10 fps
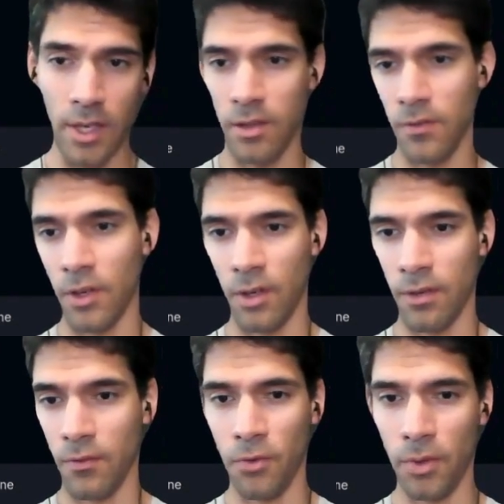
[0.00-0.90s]
Again, this video
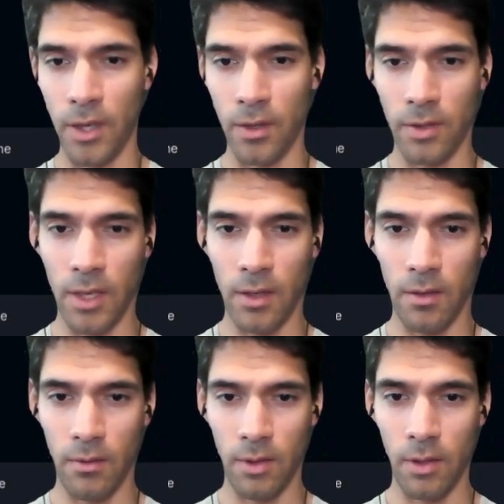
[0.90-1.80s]
has been fully annotated,
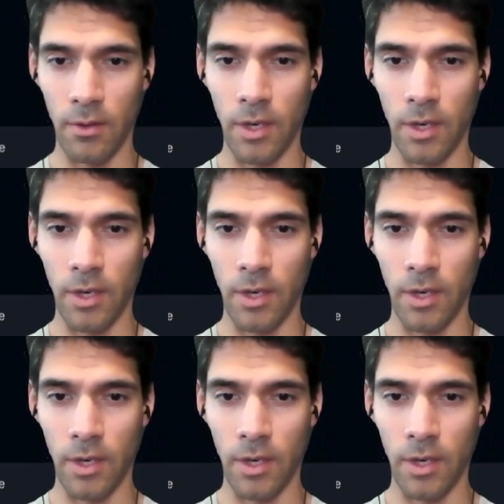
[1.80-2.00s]
click